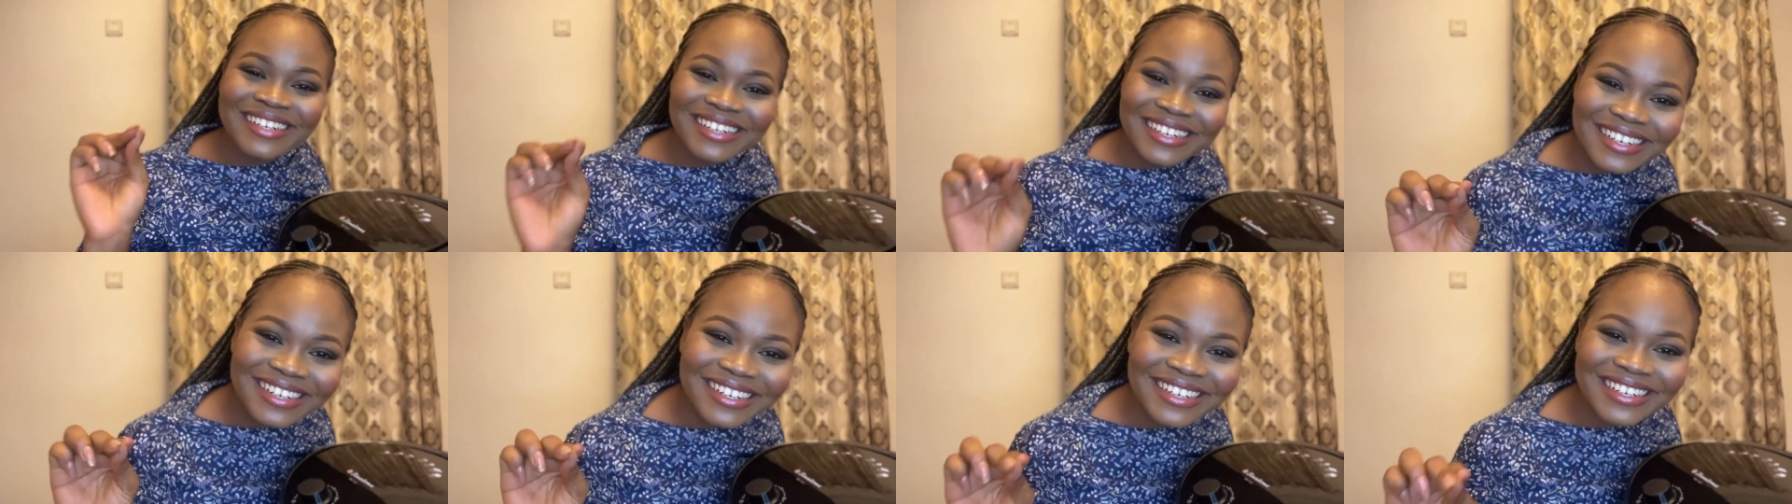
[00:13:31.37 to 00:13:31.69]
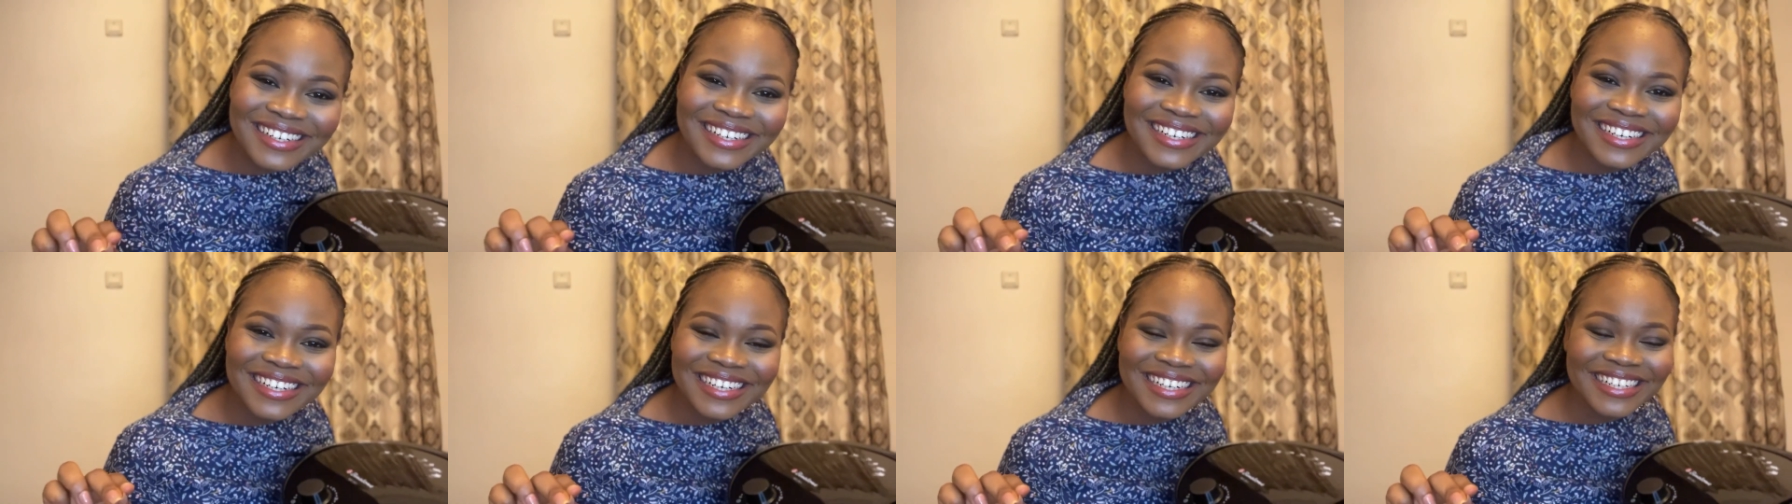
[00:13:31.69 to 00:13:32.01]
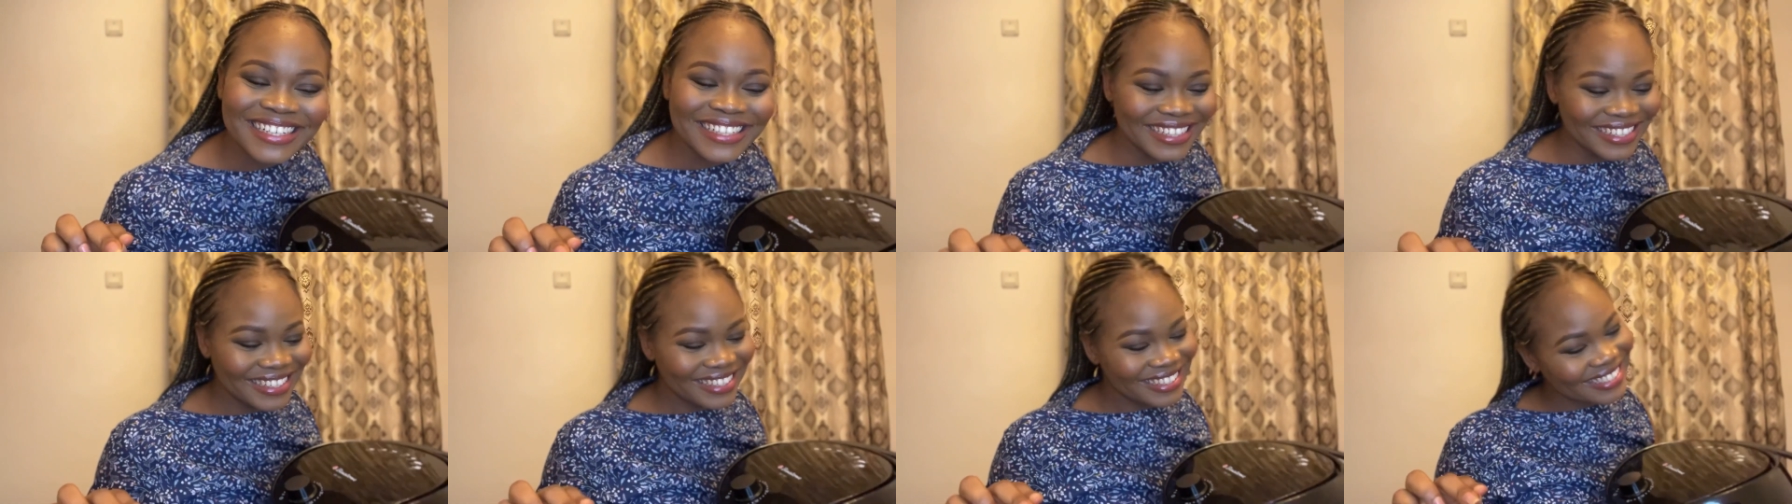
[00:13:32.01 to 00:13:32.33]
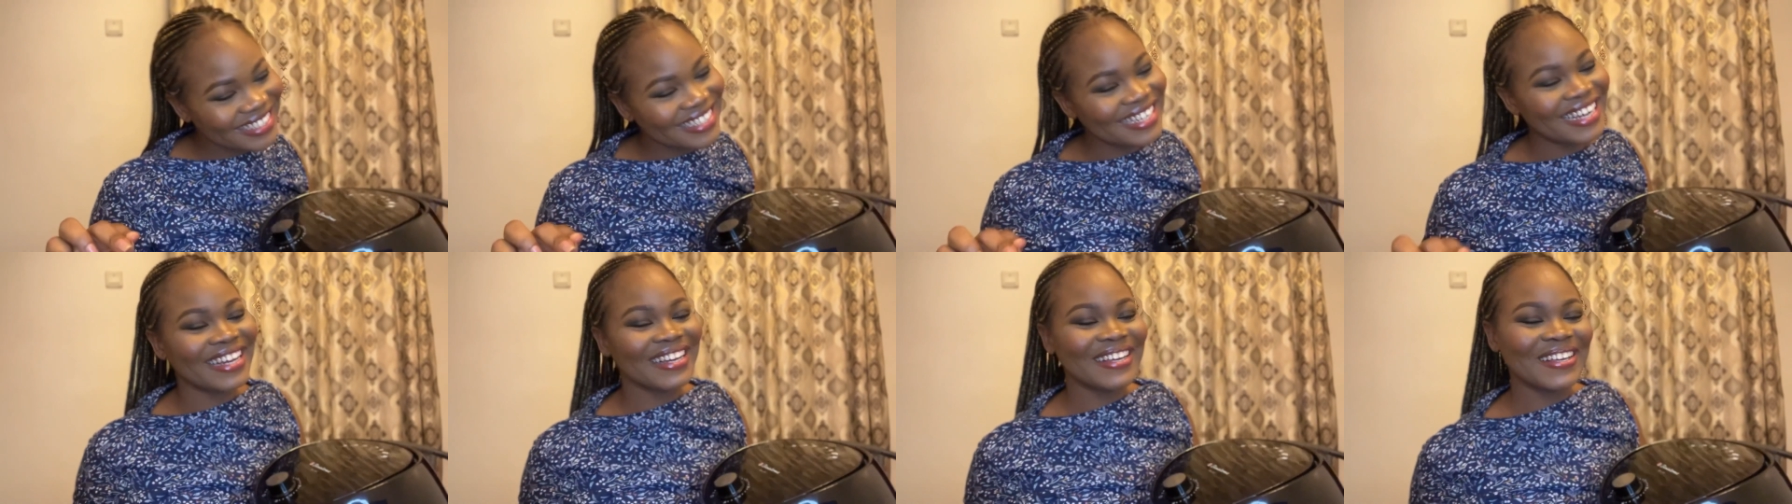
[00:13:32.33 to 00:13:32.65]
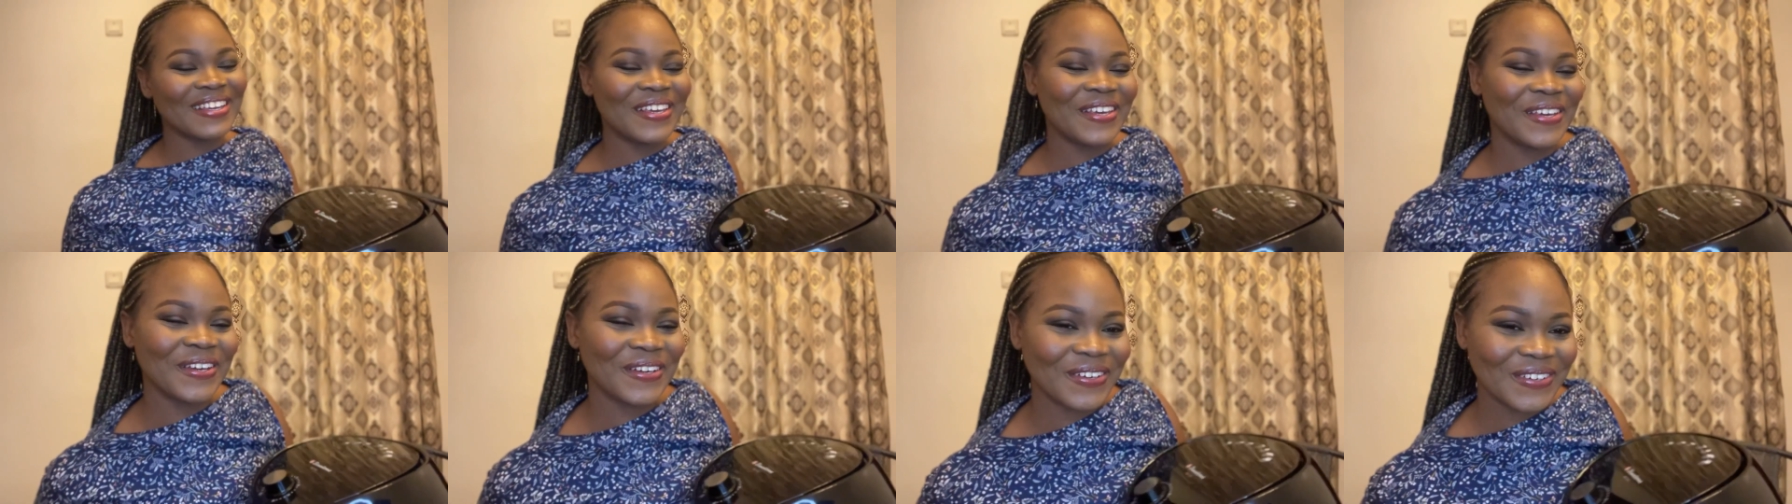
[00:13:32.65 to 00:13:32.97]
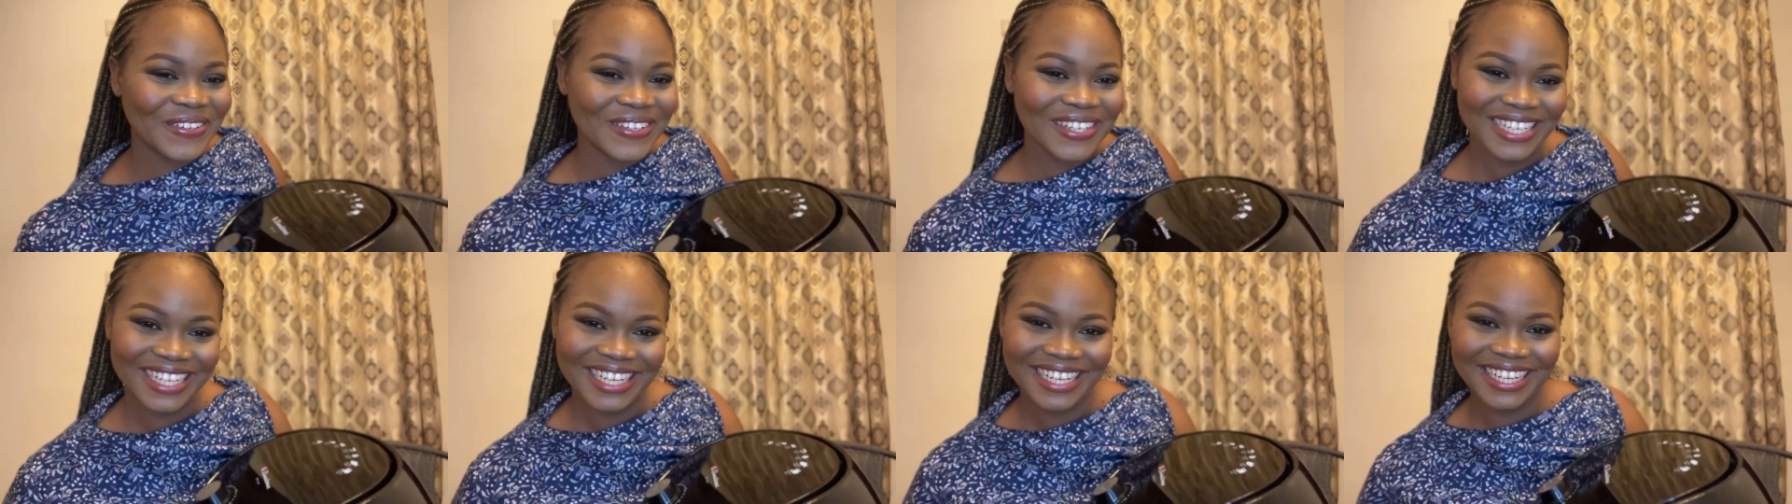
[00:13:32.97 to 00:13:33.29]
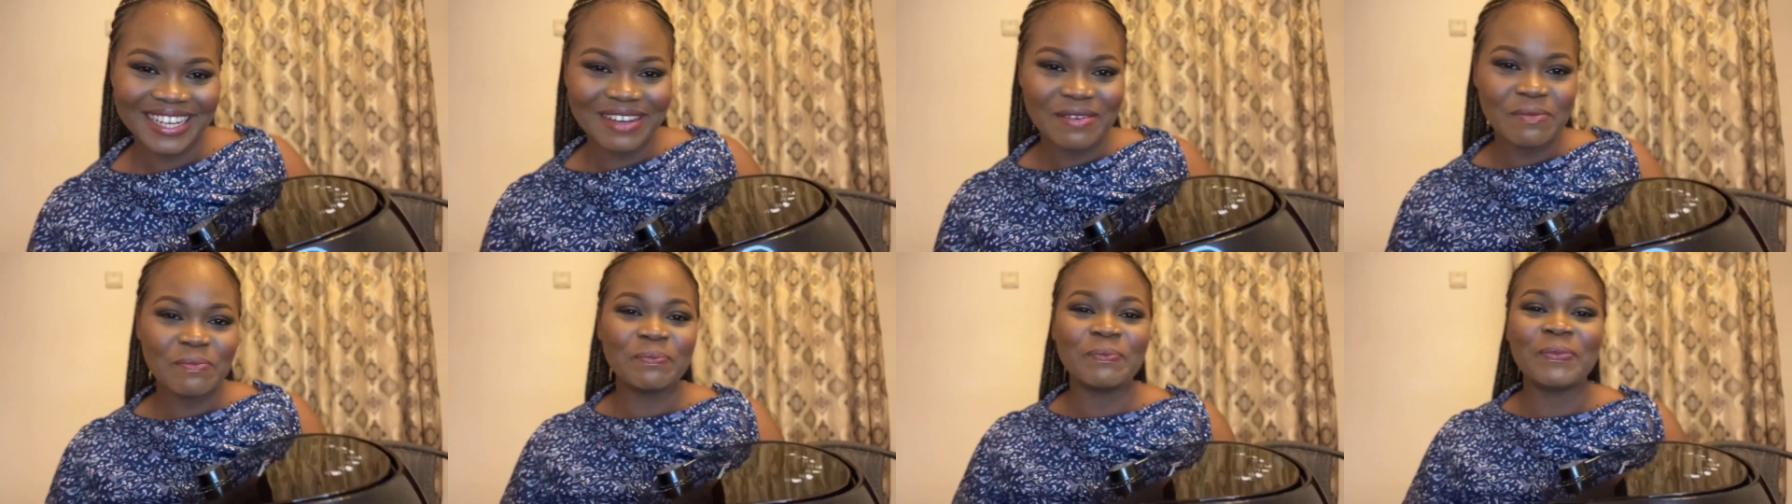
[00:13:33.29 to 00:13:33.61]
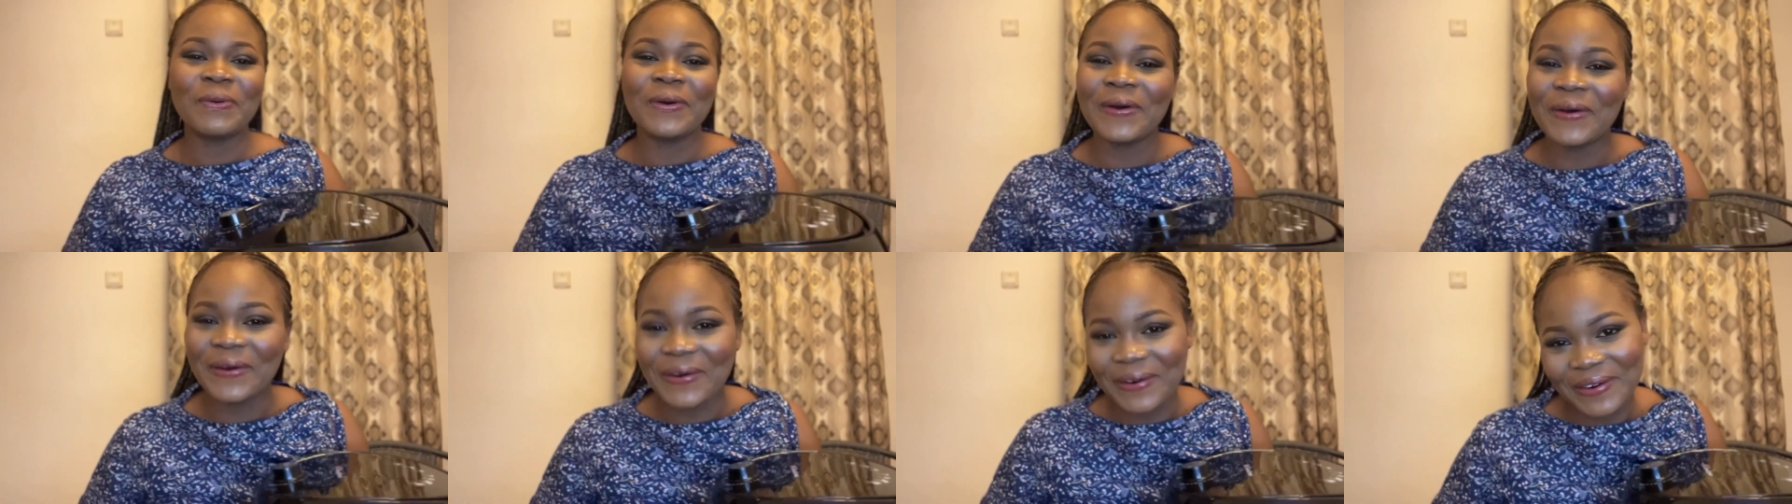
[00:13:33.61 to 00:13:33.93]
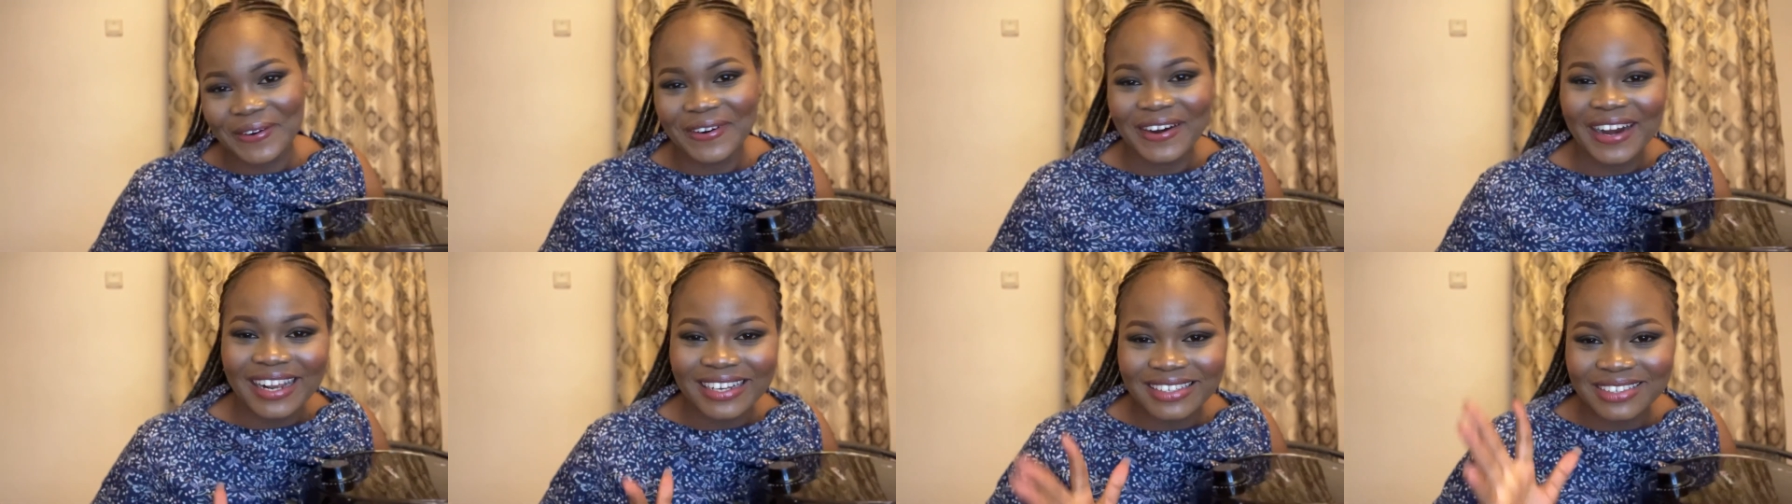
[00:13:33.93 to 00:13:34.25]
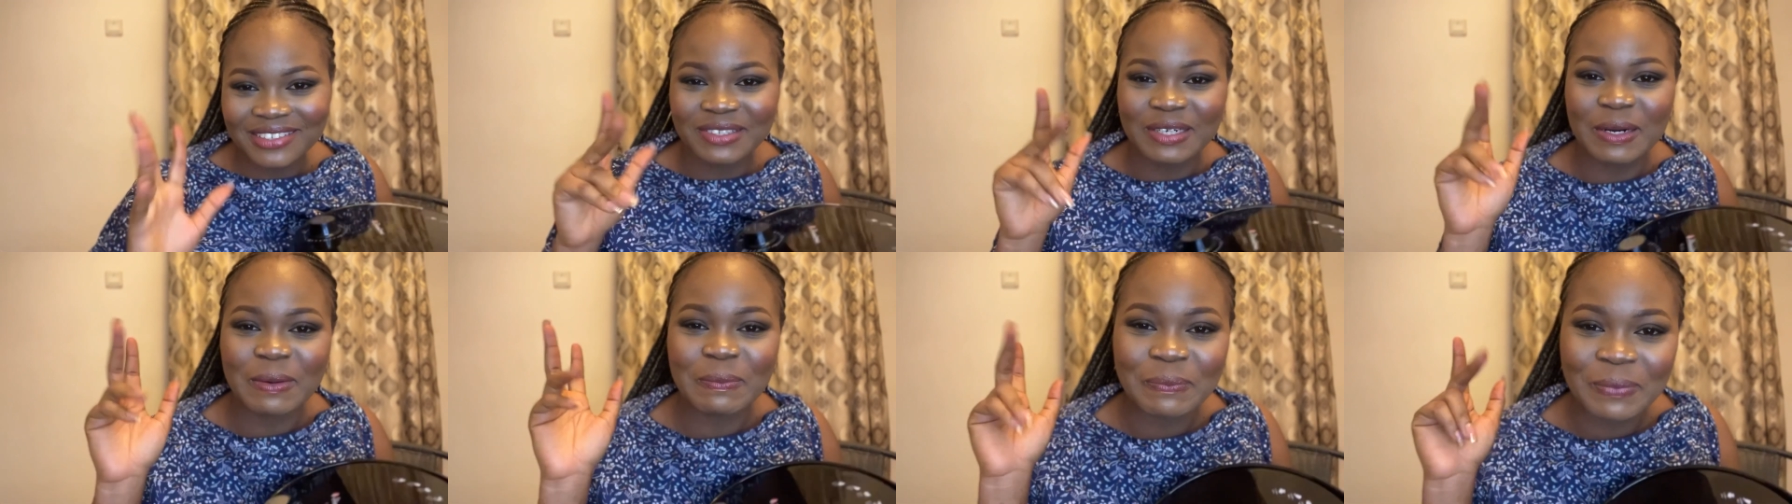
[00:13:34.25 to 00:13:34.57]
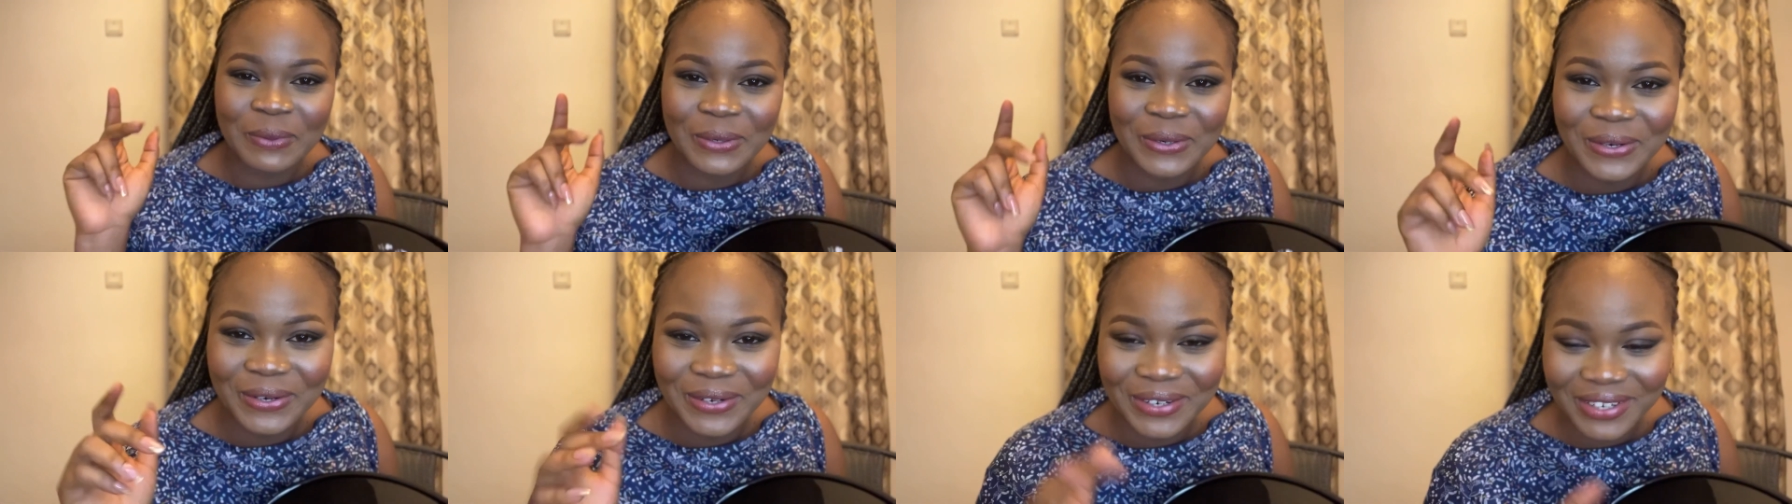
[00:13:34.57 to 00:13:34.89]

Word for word: Oh, thank you purr, extra purr.